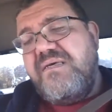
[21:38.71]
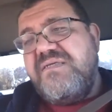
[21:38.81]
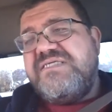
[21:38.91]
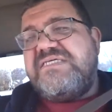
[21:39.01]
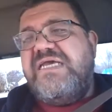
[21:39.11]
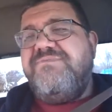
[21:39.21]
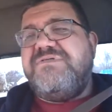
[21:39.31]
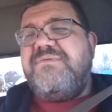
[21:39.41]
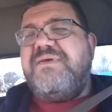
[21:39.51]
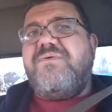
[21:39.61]

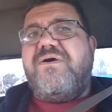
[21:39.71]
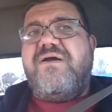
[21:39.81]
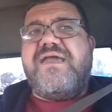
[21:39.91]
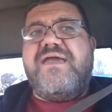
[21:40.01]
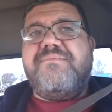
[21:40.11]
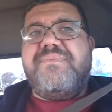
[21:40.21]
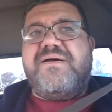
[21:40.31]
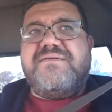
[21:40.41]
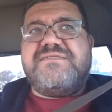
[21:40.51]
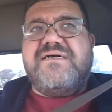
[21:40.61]
Seems to be working,
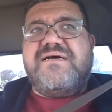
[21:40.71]
but